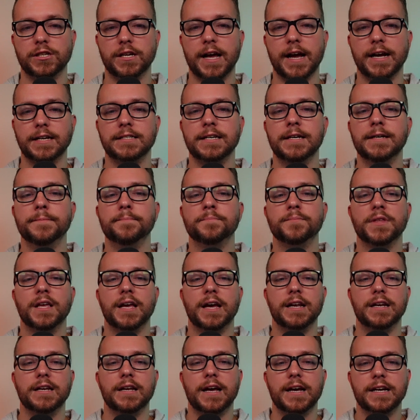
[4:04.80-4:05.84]
Act.
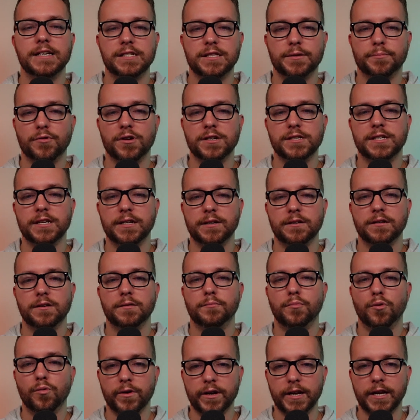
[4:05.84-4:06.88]
And as the president
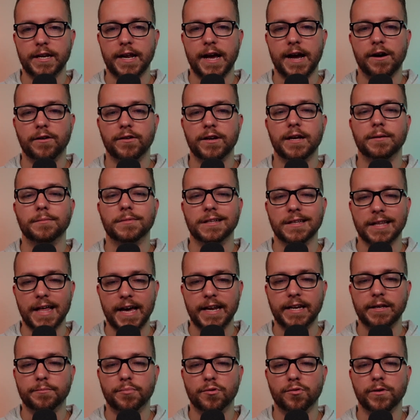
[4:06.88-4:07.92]
pointed out, and I'm
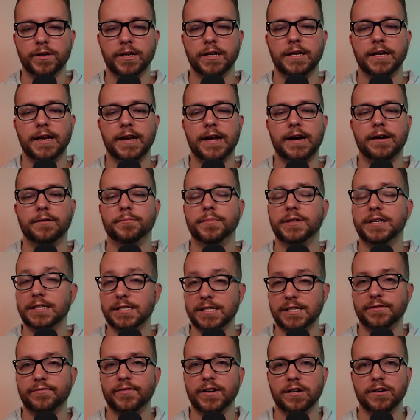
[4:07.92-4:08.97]
glad he pointed it out because
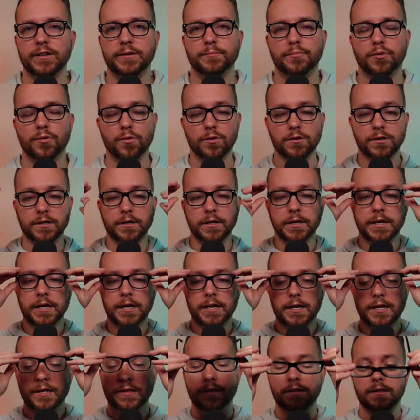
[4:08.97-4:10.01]
it's very important,
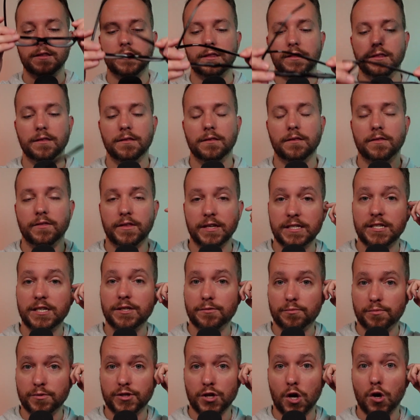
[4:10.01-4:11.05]
this is,
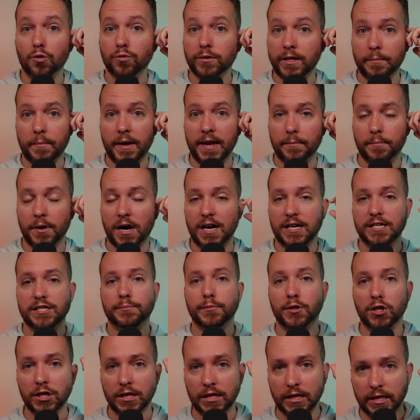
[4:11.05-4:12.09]
was only made
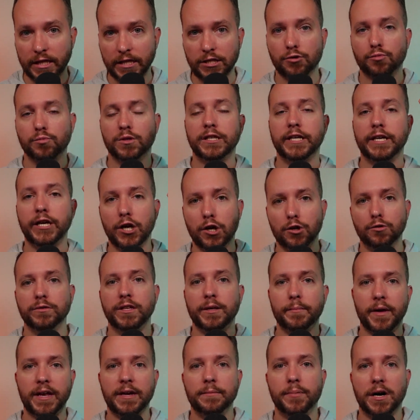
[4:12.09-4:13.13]
possible, literally only
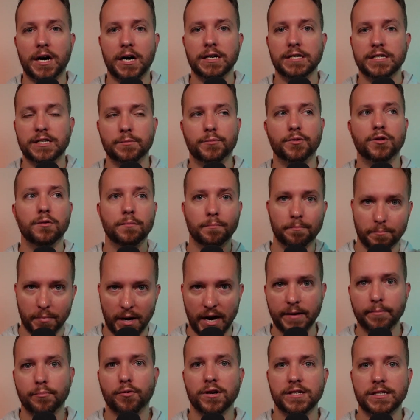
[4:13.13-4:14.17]
made possible
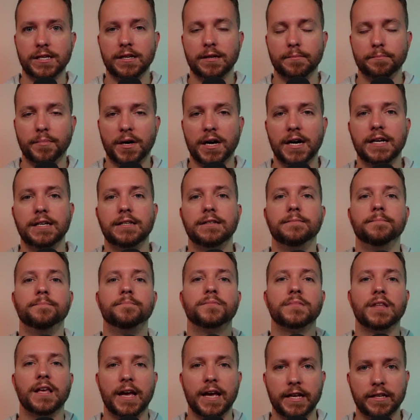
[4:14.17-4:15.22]
by President Biden
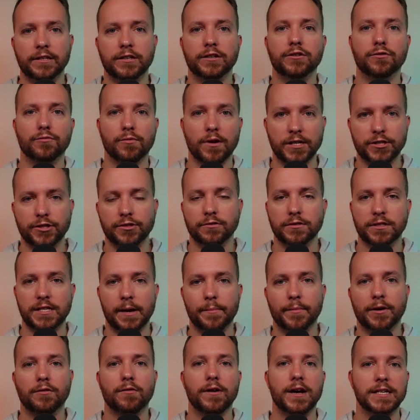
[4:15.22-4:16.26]
and congressional
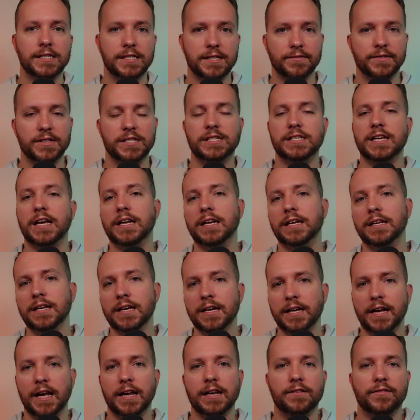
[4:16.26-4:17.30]
Democrats in the Senate
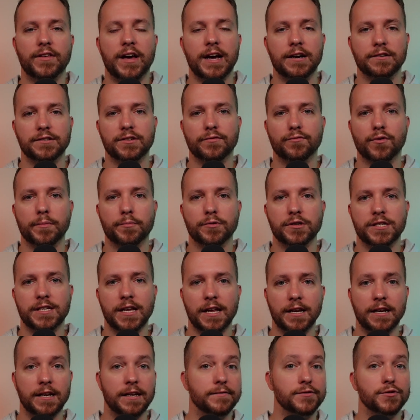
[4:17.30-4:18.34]
and in the House of
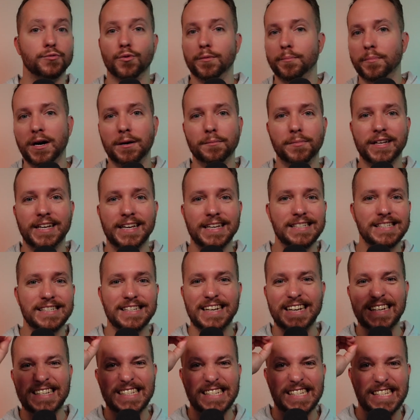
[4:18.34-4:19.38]
Representatives. Republicans
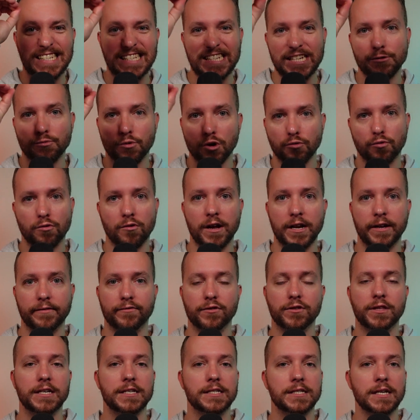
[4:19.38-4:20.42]
get zero credit
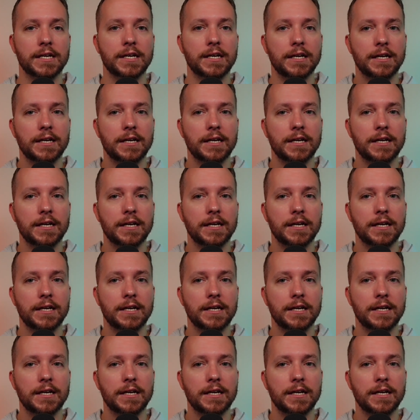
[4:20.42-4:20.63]
for this.